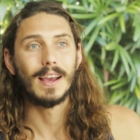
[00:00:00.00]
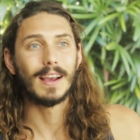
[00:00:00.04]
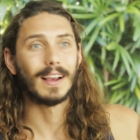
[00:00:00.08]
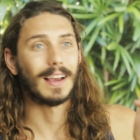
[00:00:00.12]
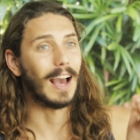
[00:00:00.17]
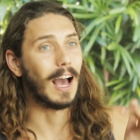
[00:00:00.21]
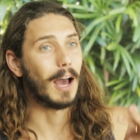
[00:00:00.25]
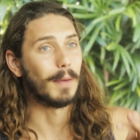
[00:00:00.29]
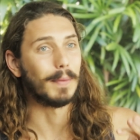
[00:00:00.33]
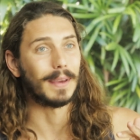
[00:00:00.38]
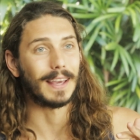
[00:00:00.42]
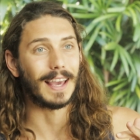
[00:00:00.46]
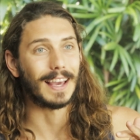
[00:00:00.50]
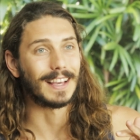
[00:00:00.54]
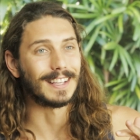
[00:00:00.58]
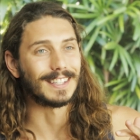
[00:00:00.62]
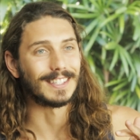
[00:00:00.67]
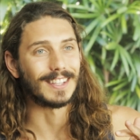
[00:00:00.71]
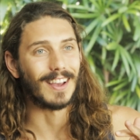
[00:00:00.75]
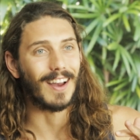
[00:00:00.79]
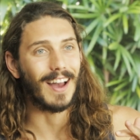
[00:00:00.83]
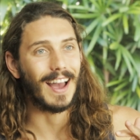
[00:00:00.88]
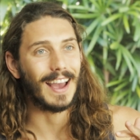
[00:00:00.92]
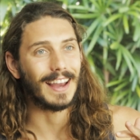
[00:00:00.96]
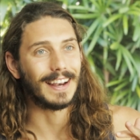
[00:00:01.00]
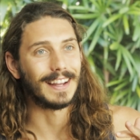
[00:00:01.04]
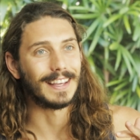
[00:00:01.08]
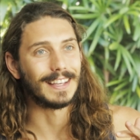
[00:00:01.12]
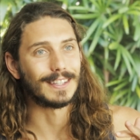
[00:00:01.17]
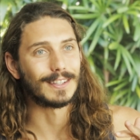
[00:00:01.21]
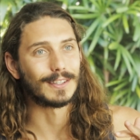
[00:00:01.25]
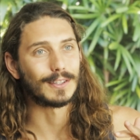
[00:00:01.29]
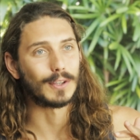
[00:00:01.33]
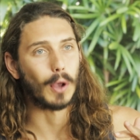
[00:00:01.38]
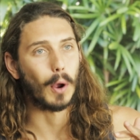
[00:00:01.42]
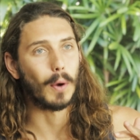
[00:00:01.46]
calming
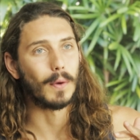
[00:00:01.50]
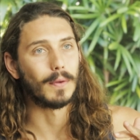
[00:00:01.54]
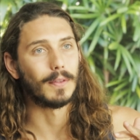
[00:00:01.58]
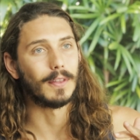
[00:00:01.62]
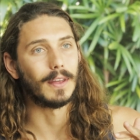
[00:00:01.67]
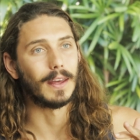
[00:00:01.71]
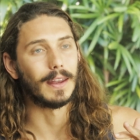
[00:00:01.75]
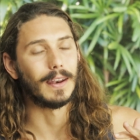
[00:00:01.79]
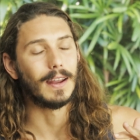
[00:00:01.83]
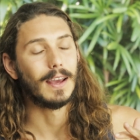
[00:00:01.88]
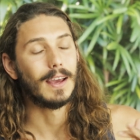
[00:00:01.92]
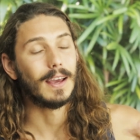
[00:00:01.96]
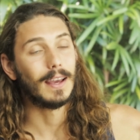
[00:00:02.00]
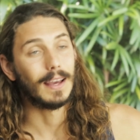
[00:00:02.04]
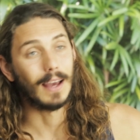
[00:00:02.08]
anxieties, so that